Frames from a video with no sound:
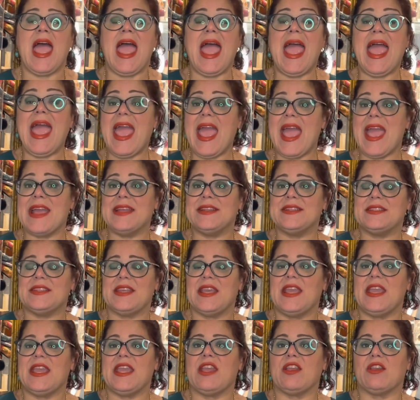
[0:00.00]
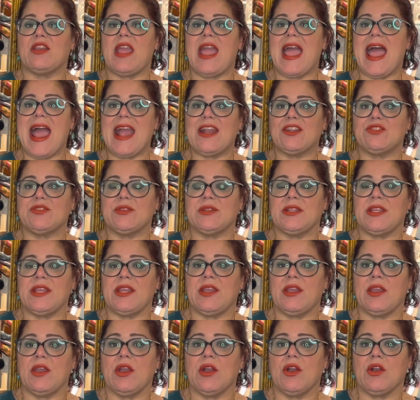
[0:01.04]
and it
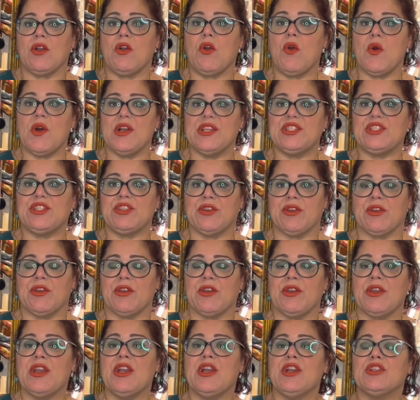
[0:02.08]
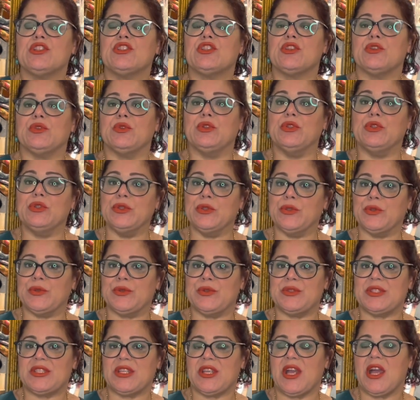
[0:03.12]
actually caused her to
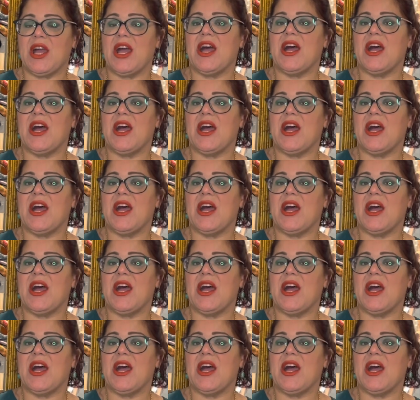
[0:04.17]
lose